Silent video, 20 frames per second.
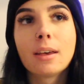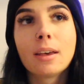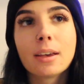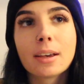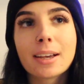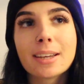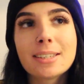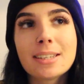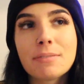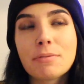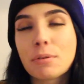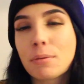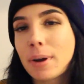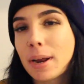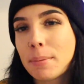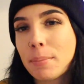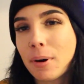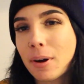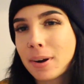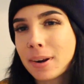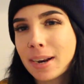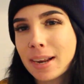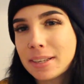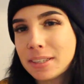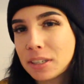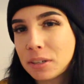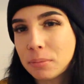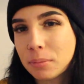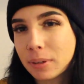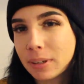because even when I bought it I
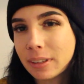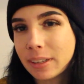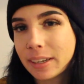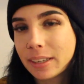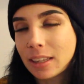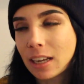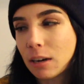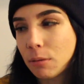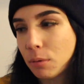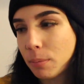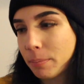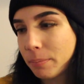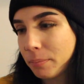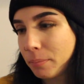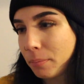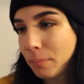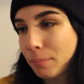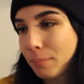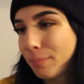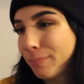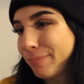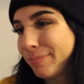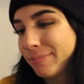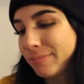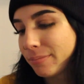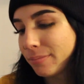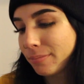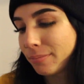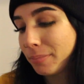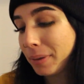didn't really like the album,
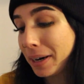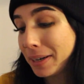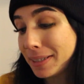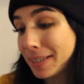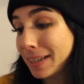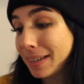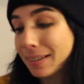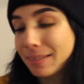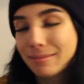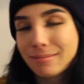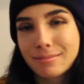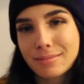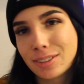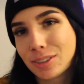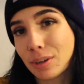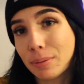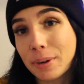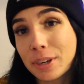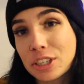but I did. It's from